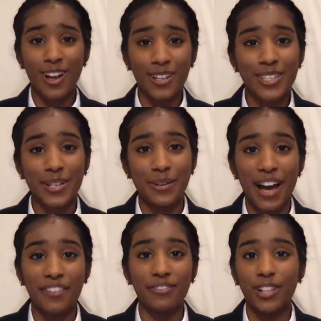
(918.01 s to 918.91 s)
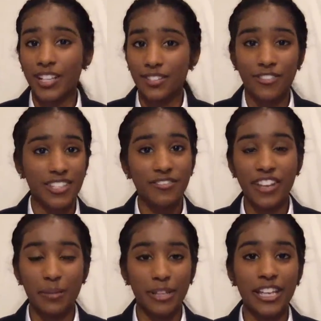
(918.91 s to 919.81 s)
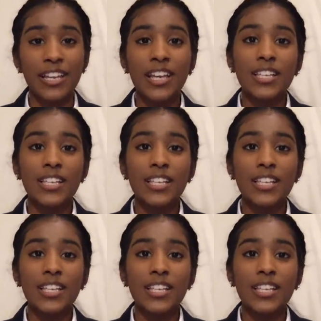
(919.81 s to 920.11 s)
also have lots of friends and family.